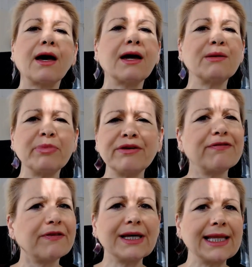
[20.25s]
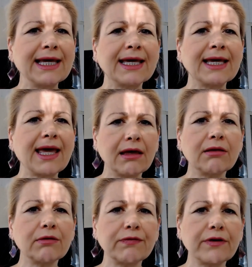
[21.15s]
I'd been feeling
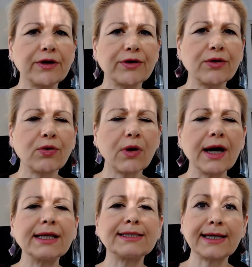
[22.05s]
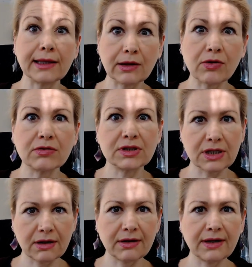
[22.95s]
ill for quite a long
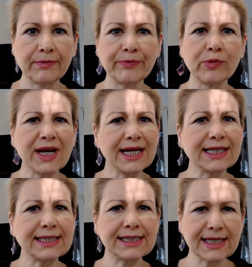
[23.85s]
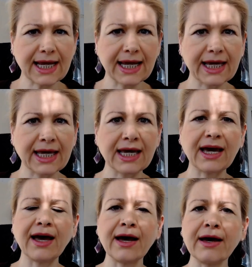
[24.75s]
time, really sick,
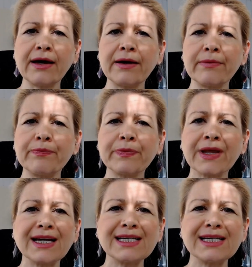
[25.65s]
down,